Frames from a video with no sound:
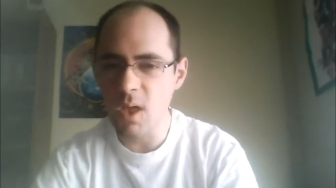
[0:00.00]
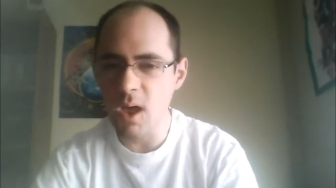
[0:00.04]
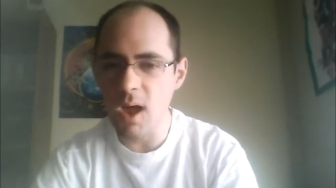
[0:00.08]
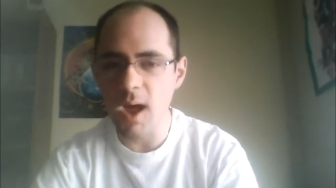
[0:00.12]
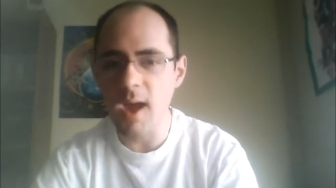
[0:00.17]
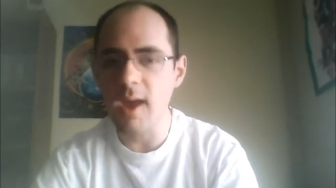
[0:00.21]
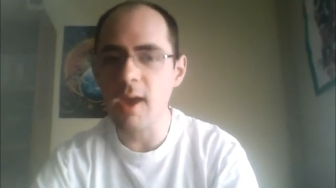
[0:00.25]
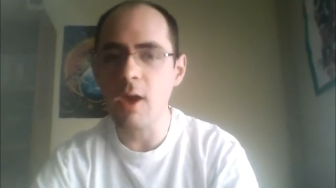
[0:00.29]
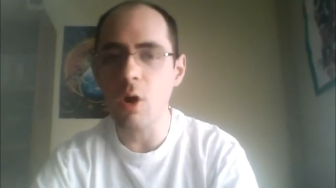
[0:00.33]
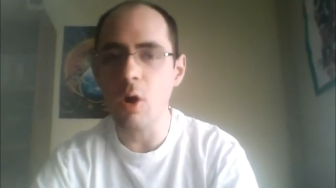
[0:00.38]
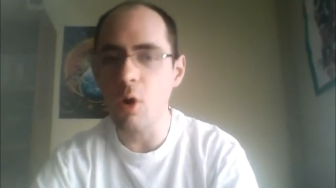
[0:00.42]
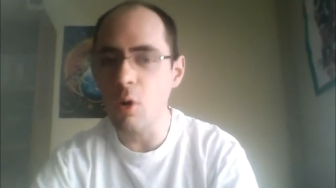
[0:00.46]

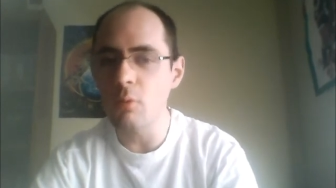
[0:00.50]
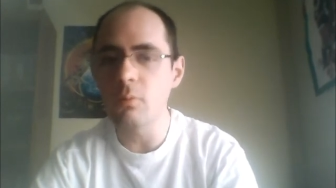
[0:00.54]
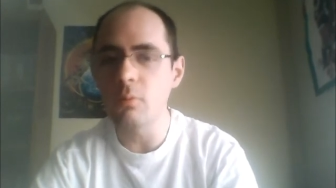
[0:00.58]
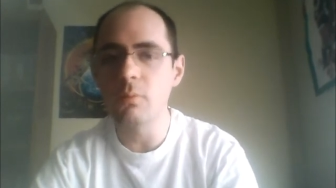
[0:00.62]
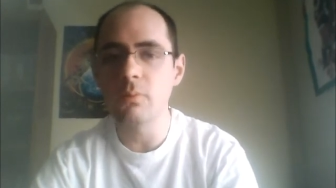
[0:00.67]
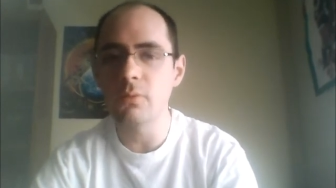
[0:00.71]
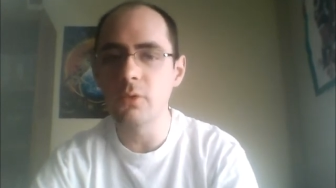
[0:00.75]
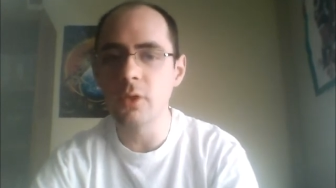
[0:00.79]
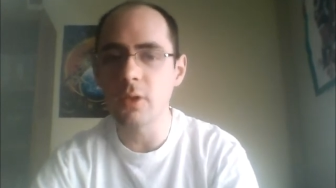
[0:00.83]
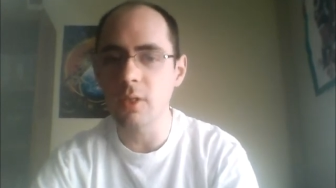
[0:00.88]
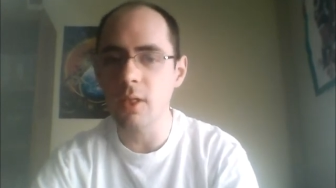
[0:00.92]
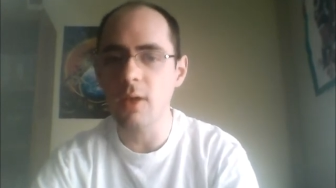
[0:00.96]
I
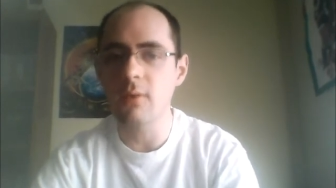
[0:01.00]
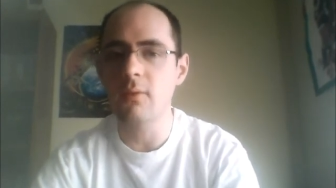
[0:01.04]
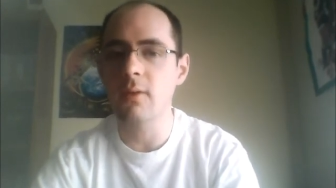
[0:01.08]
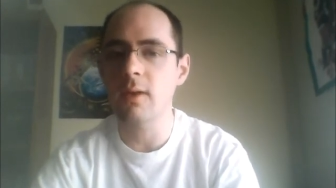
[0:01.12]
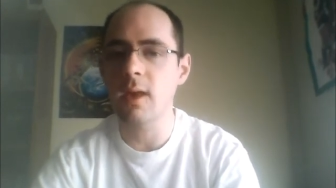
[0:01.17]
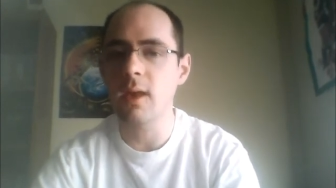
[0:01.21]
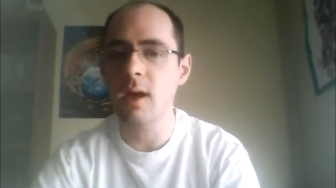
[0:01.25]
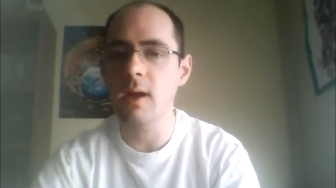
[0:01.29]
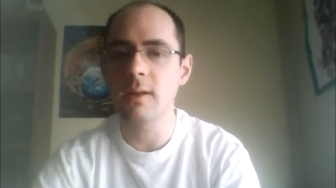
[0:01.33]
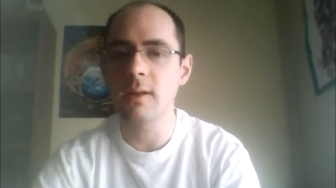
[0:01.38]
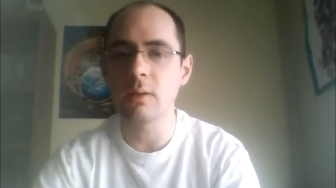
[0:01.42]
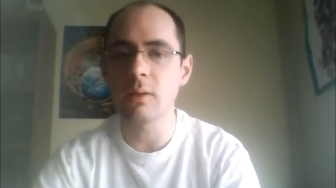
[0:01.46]
hope the love
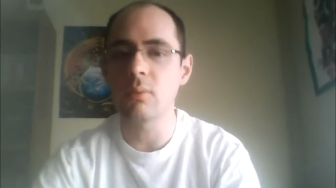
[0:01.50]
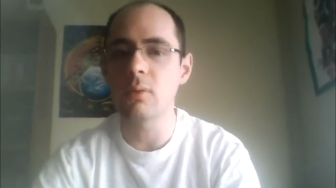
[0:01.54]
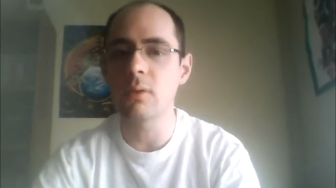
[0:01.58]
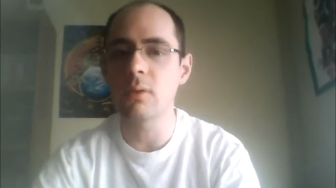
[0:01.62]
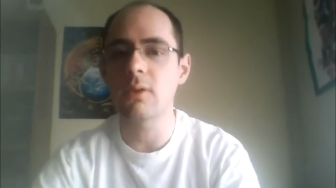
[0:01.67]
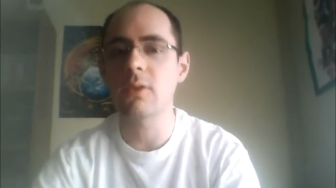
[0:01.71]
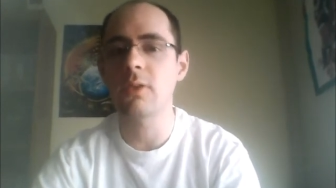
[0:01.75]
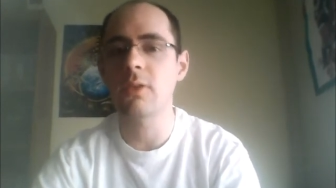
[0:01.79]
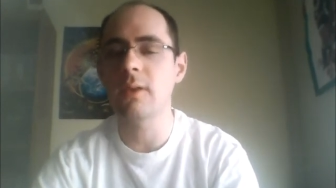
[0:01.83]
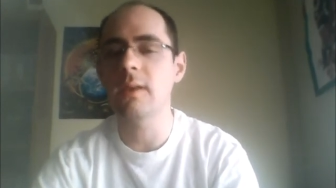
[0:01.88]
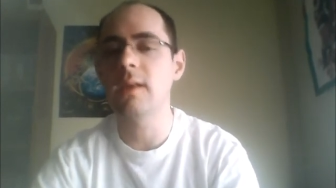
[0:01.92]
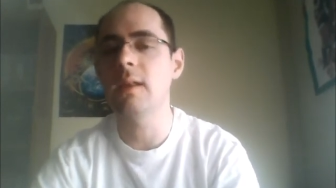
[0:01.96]
of God he
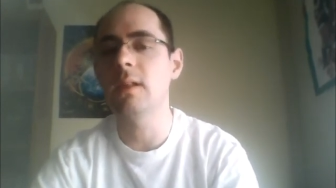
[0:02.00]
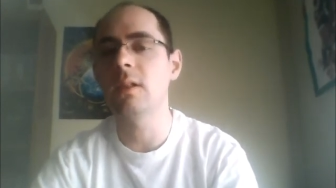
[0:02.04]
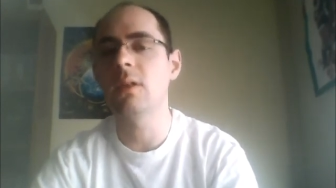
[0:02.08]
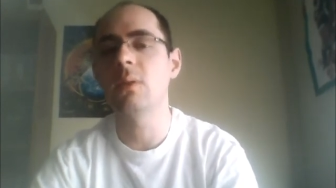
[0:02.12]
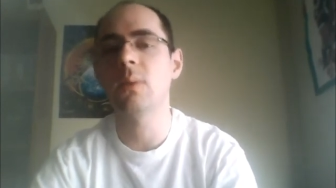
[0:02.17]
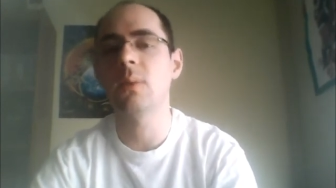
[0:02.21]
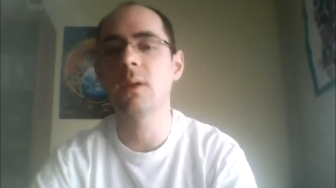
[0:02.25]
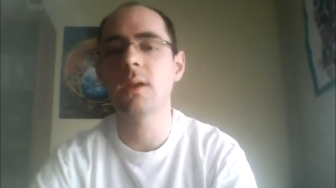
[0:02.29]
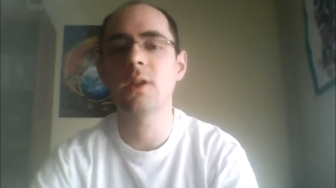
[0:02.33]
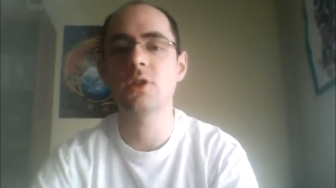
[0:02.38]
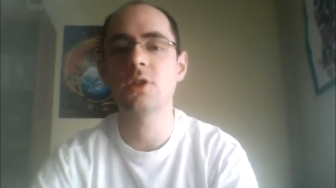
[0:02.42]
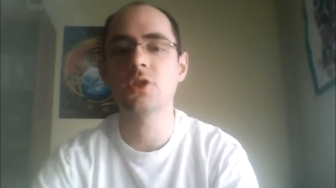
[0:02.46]
wins the
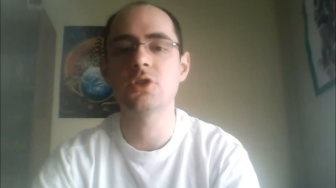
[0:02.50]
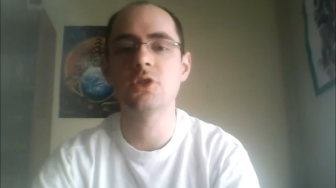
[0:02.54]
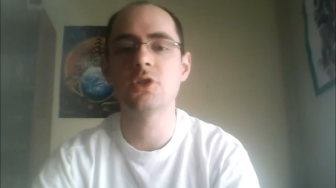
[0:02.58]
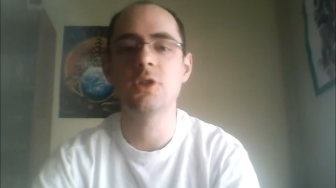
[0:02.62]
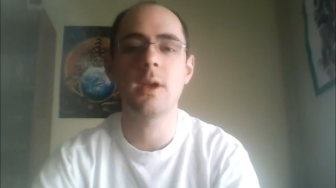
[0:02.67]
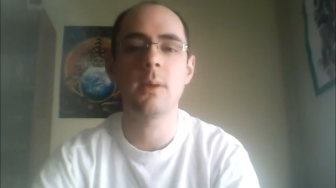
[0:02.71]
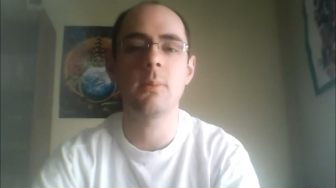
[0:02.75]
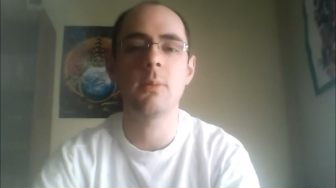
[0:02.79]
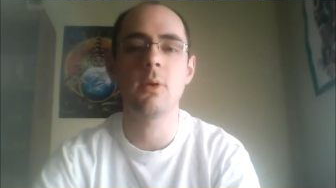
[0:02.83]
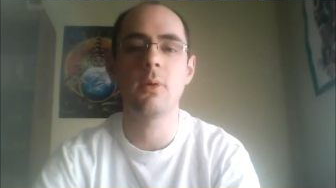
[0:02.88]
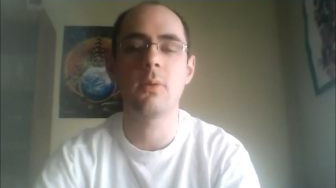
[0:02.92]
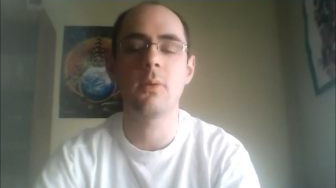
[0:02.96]
Elimination
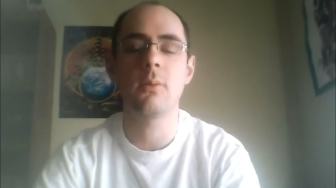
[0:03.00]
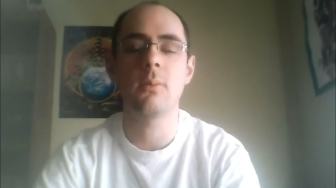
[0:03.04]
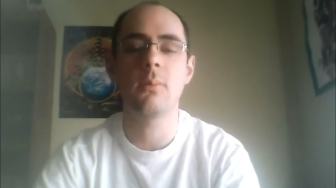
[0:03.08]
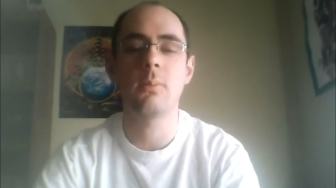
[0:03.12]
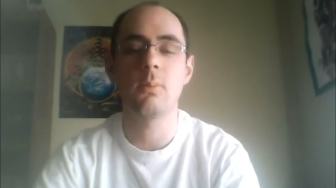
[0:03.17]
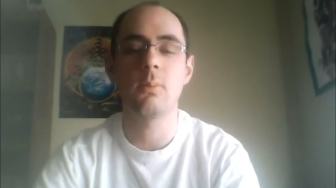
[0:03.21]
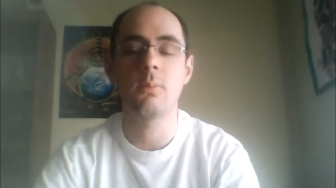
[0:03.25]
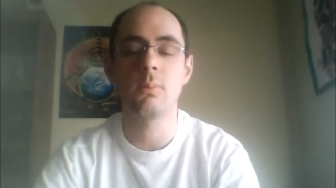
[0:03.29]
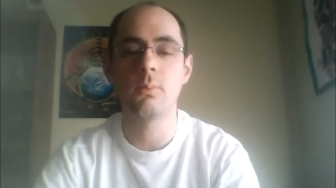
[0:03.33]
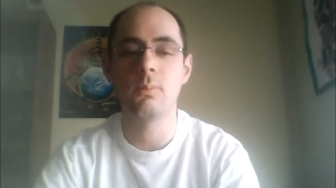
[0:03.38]
Chamber